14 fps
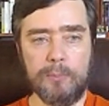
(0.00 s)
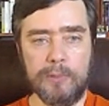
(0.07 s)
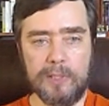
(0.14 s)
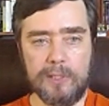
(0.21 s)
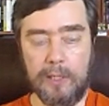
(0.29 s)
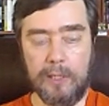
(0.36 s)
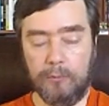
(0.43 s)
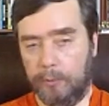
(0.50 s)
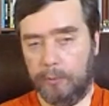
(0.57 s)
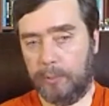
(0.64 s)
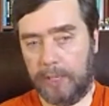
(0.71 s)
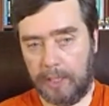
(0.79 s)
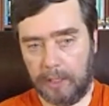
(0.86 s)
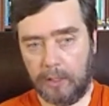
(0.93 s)
and
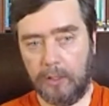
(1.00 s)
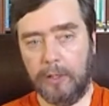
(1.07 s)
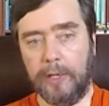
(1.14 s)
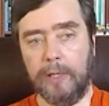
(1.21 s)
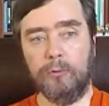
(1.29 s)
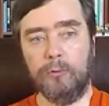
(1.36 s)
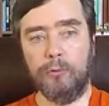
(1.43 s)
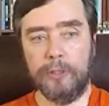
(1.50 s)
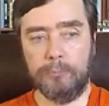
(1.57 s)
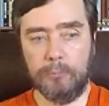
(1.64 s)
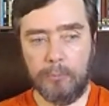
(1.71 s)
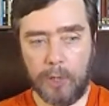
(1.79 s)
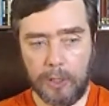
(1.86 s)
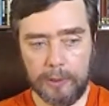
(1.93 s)
repair and
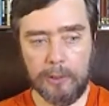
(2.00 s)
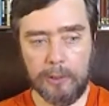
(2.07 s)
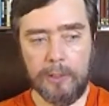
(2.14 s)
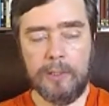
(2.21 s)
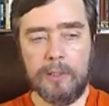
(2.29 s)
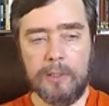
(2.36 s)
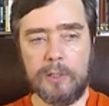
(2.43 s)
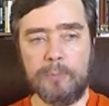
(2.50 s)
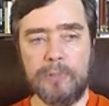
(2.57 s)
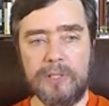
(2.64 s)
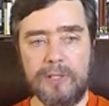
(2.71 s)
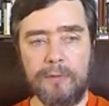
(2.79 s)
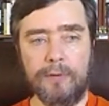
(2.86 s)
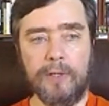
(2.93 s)
remodel
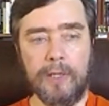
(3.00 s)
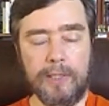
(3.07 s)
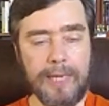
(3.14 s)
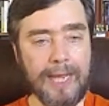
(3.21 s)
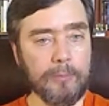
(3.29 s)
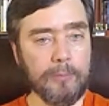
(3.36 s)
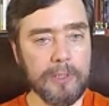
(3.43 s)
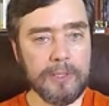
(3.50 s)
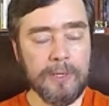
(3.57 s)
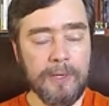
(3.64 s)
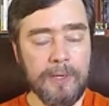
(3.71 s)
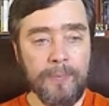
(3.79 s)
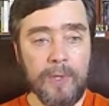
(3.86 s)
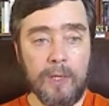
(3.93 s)
specific anatomies.
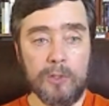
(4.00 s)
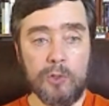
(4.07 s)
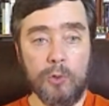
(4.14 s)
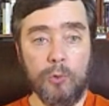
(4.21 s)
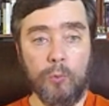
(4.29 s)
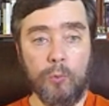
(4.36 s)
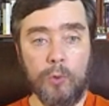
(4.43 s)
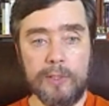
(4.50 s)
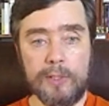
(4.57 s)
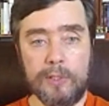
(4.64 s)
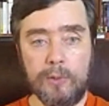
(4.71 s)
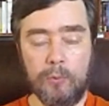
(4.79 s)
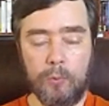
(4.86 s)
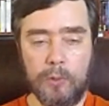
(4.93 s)
And so
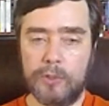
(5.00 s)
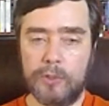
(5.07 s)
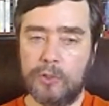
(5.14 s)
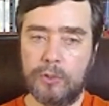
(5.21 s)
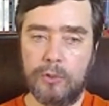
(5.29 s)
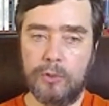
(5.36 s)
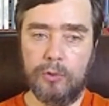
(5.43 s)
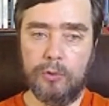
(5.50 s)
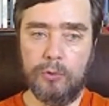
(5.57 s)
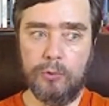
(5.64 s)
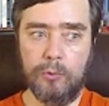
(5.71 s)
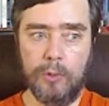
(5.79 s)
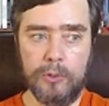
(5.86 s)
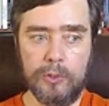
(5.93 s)
once
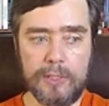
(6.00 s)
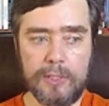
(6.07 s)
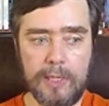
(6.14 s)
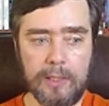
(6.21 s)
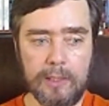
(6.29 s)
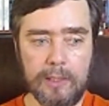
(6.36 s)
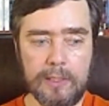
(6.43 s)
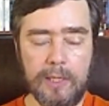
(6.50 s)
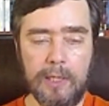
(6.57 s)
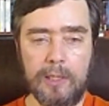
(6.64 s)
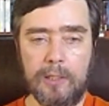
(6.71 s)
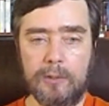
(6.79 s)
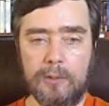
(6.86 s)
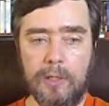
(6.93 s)
you understand this, then
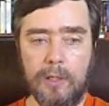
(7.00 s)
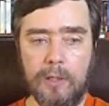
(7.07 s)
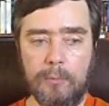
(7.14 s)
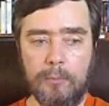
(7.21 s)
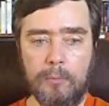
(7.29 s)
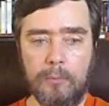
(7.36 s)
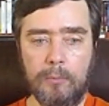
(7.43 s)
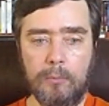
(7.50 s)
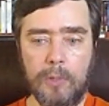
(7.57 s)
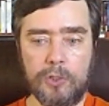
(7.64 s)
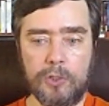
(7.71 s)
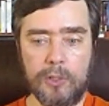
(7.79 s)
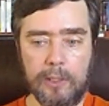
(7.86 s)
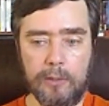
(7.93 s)
it
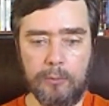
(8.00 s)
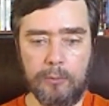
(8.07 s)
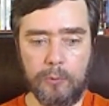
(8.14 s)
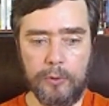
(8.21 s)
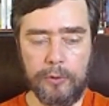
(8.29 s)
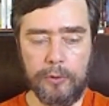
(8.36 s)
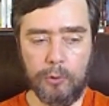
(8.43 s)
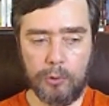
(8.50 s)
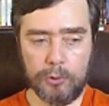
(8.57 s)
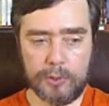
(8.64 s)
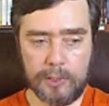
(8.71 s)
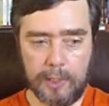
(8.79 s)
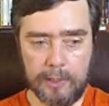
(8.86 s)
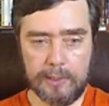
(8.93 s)
much like with
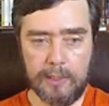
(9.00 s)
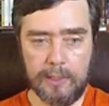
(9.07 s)
neuroscience, and in